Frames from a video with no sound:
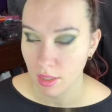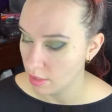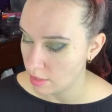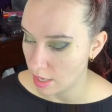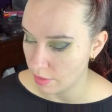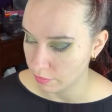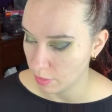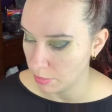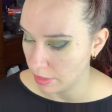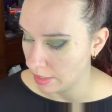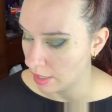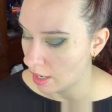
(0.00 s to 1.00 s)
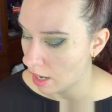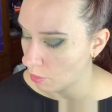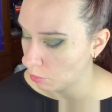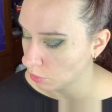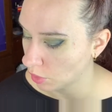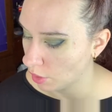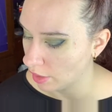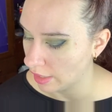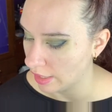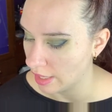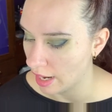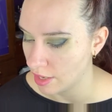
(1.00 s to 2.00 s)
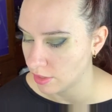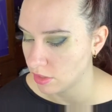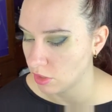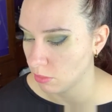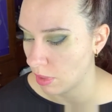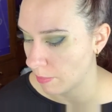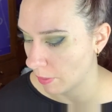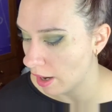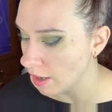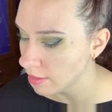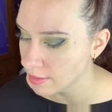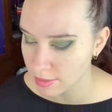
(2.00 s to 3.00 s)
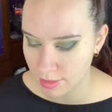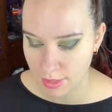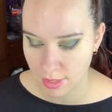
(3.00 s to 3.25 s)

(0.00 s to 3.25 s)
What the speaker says: Now from here, I will go in and do my brows.